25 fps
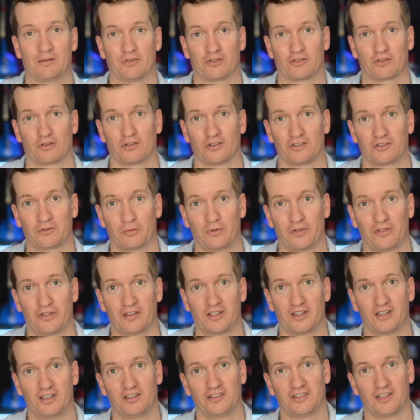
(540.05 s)
across
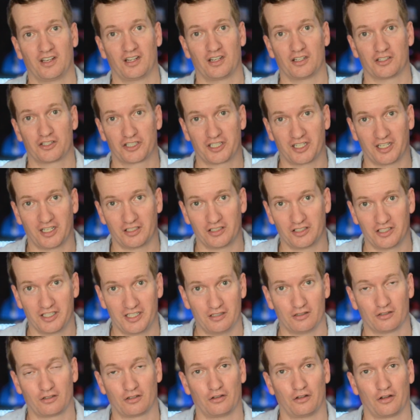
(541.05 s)
with is a
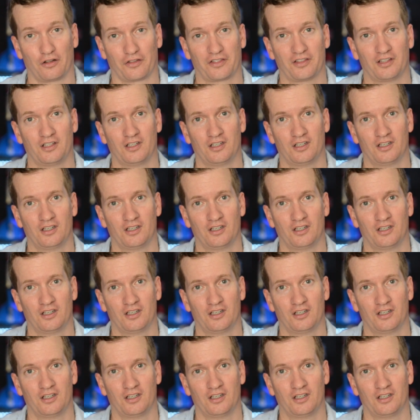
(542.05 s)
chenille cloth.